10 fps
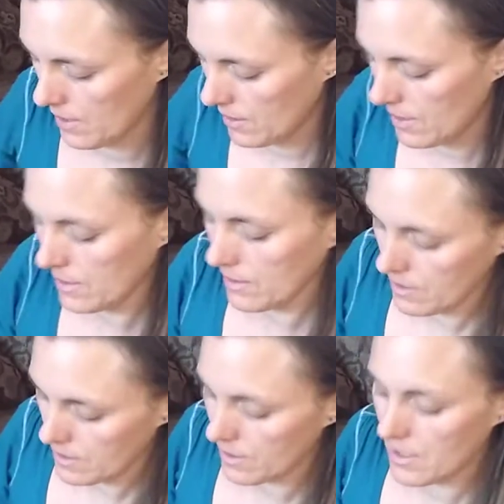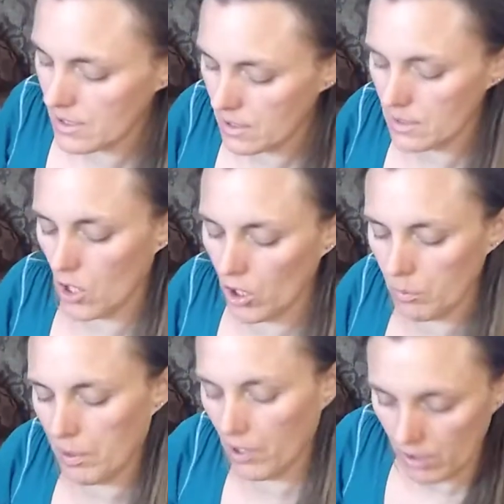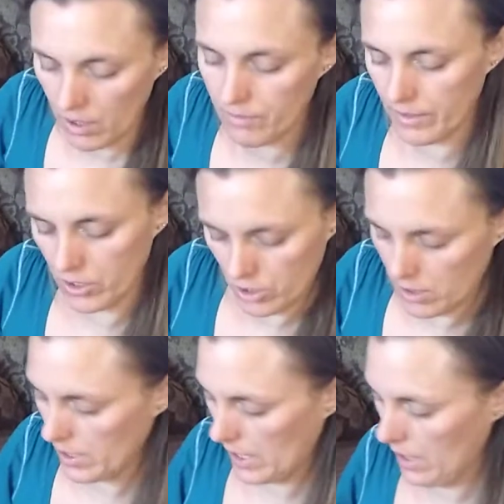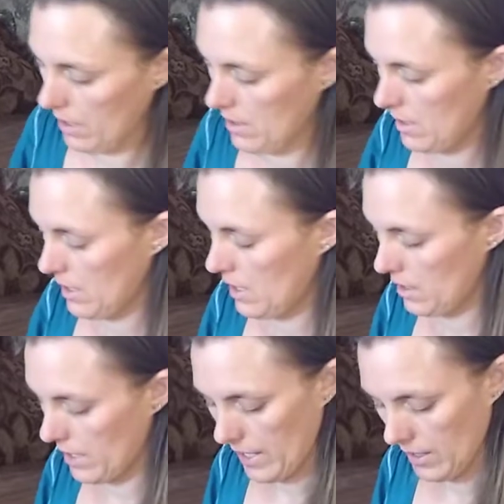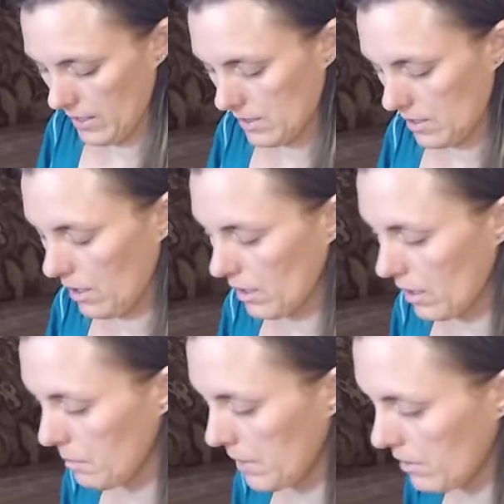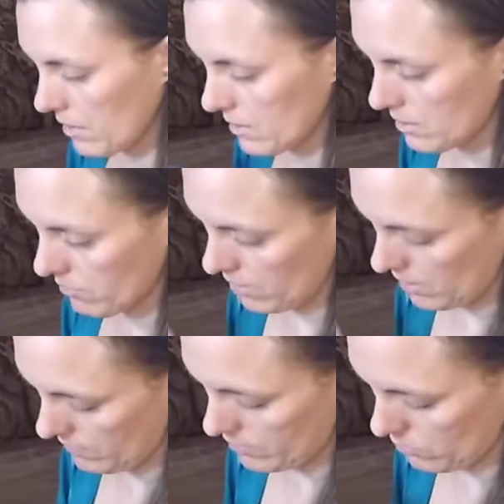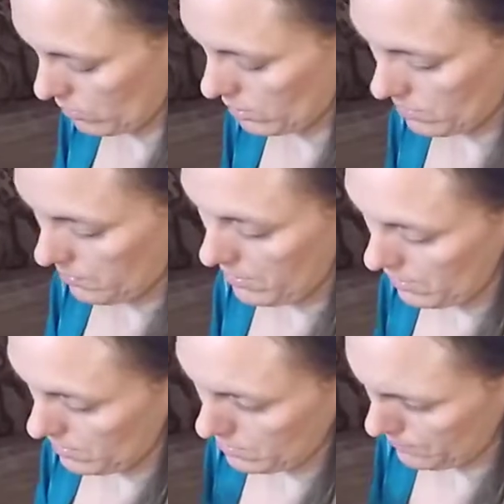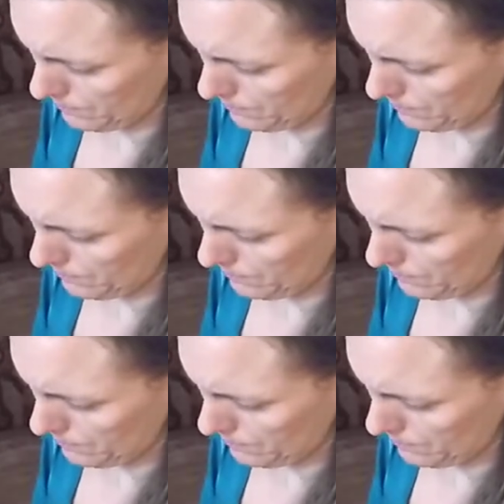this is all a part of the journey. All right, let's talk about this Three of Swords, please.